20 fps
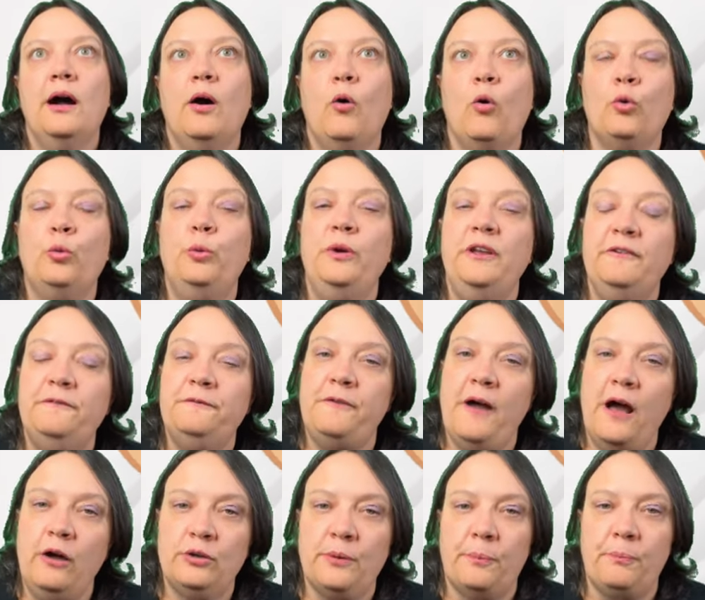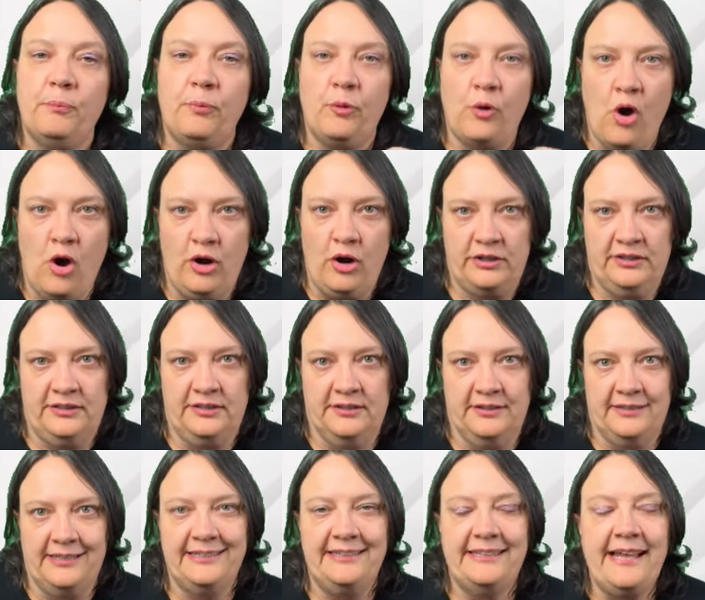Or we found a proctor
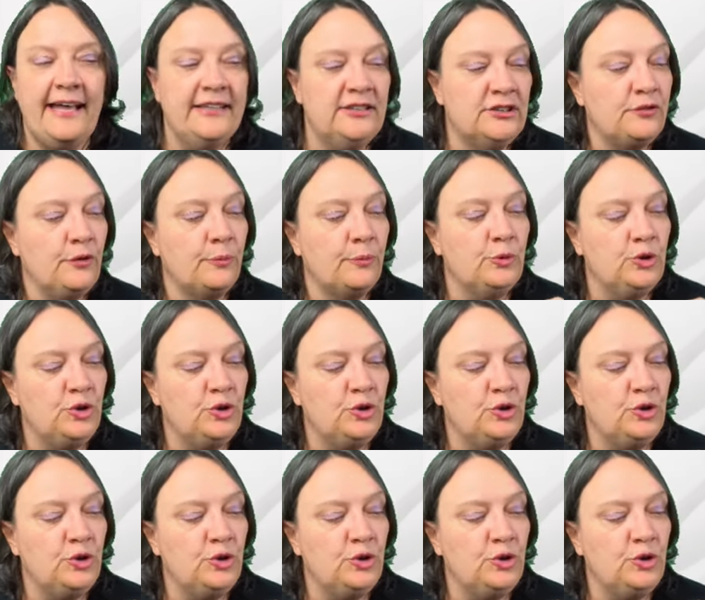that dates from